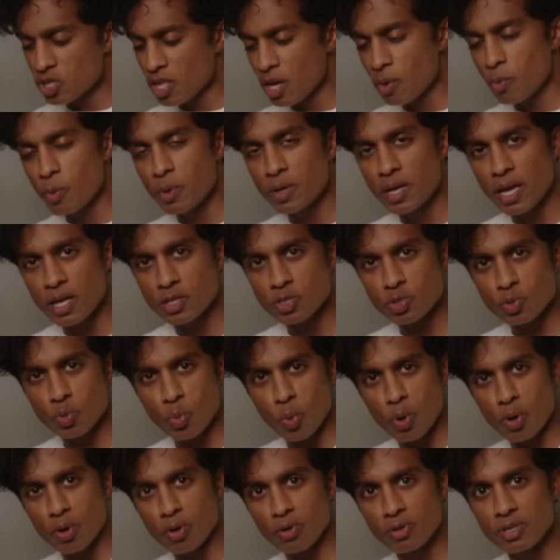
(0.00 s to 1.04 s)
that would get
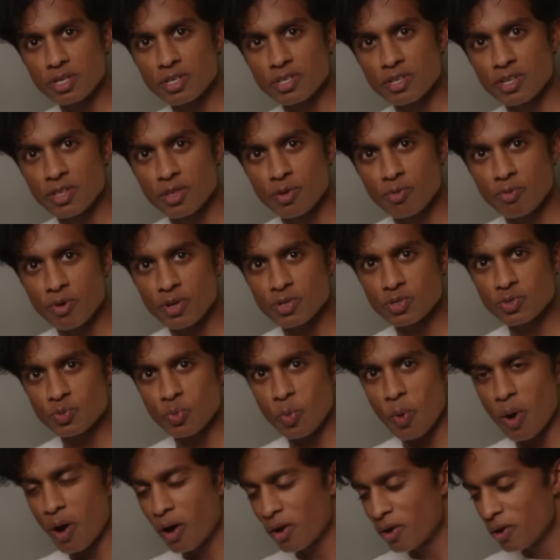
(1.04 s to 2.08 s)
swirled into the rinse
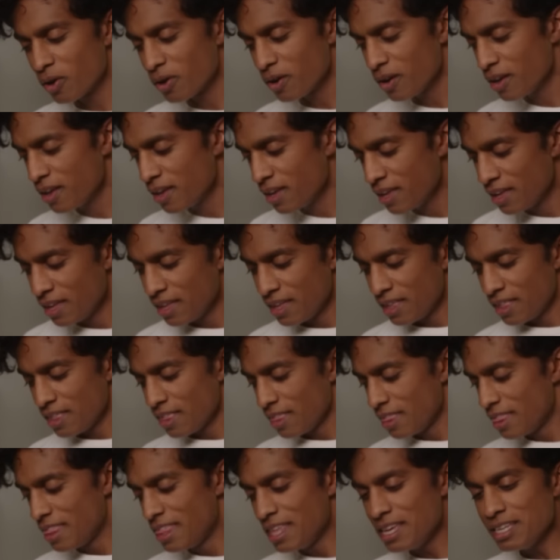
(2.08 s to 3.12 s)
water.
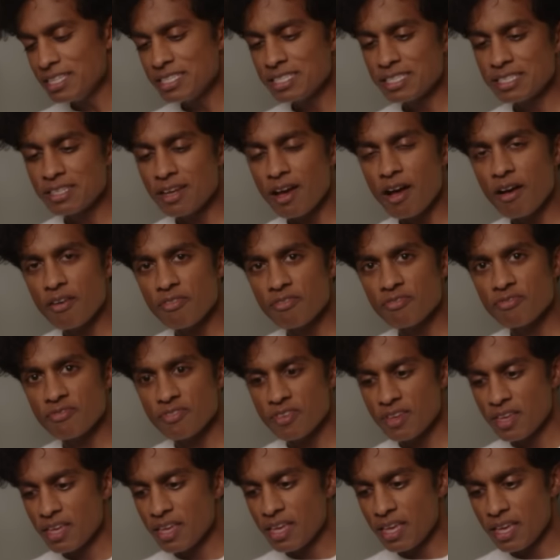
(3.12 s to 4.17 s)
This stuff
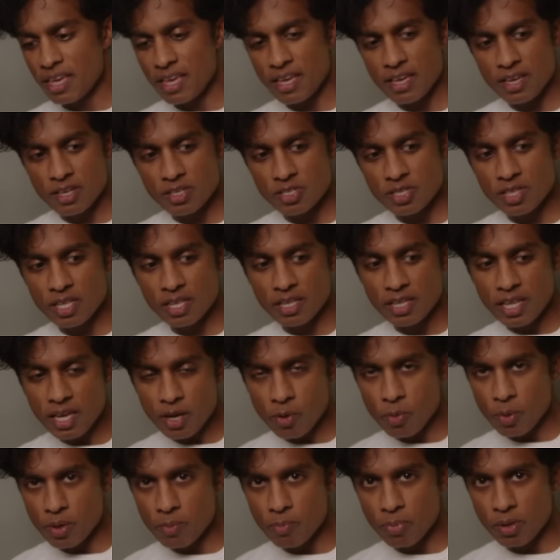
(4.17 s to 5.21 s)
is the
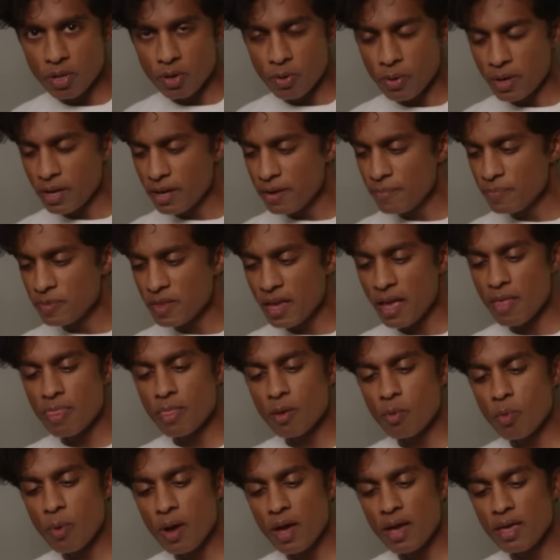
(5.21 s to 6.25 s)
liquid bluing, and the
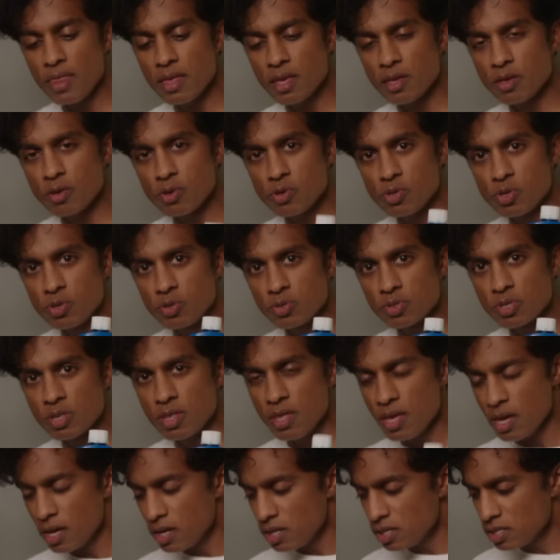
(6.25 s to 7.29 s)
way that you use
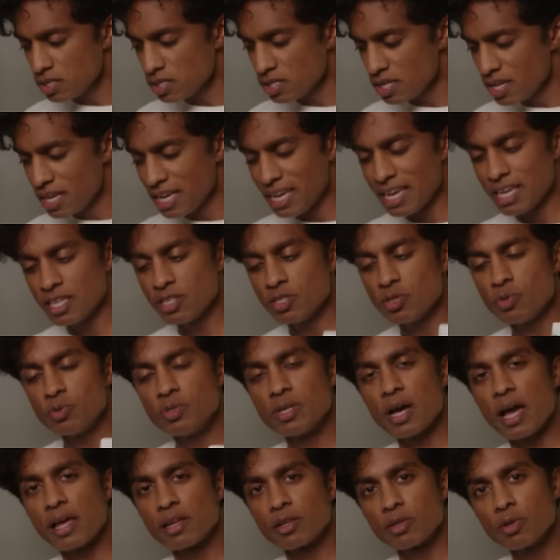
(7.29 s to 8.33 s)
this is you
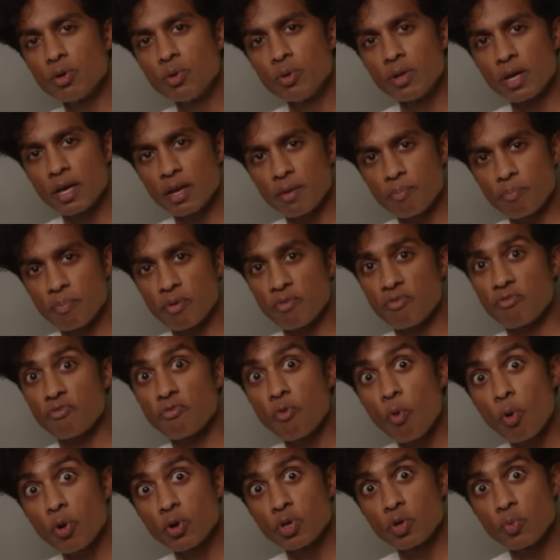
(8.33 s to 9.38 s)
dilute it
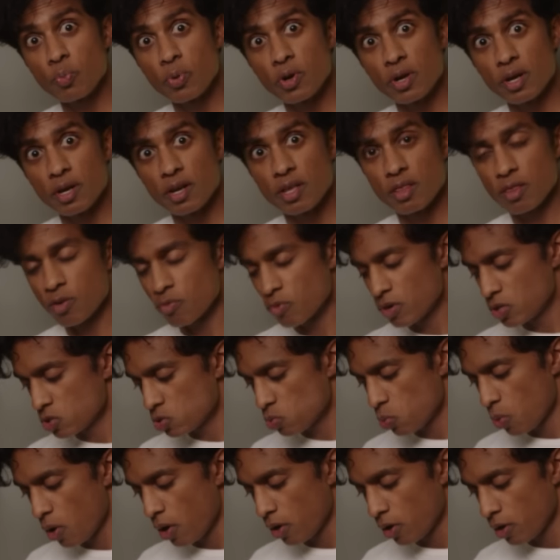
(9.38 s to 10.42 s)
before you put it in the
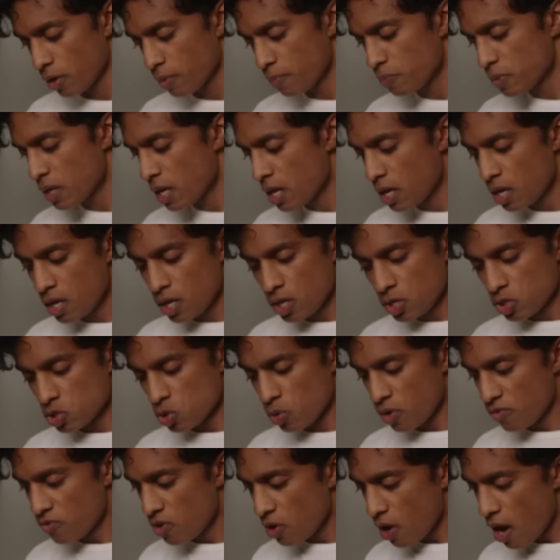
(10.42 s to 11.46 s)
rinse water. So
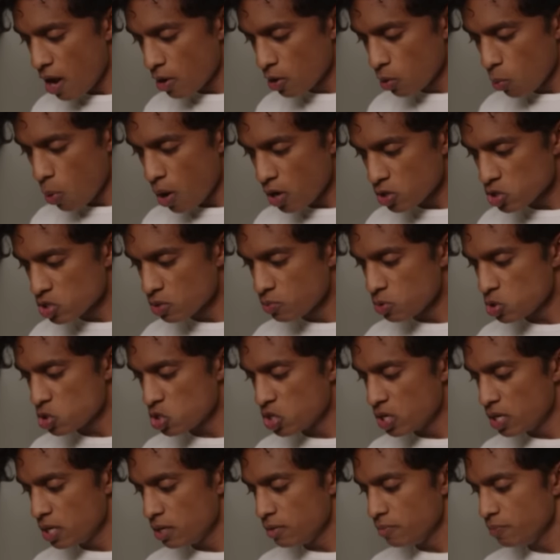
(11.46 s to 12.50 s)
if you're at your washing
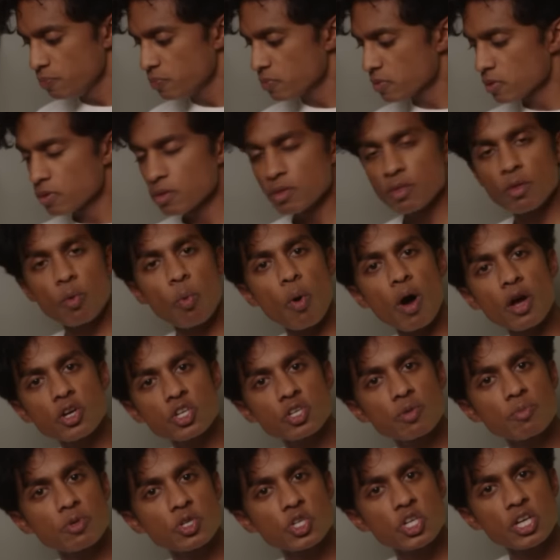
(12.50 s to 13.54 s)
machine, the
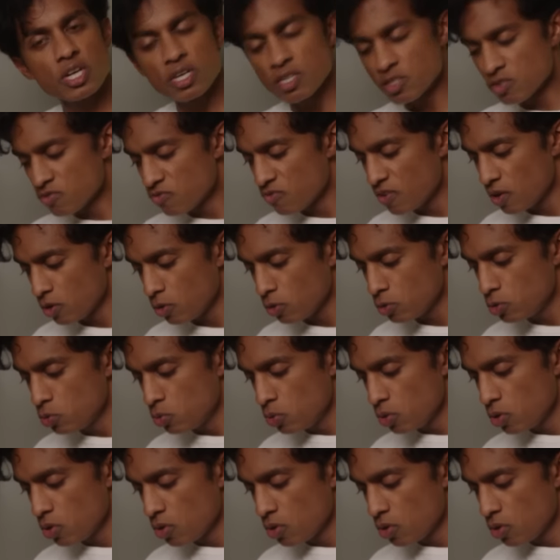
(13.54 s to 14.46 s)
washing machine is filled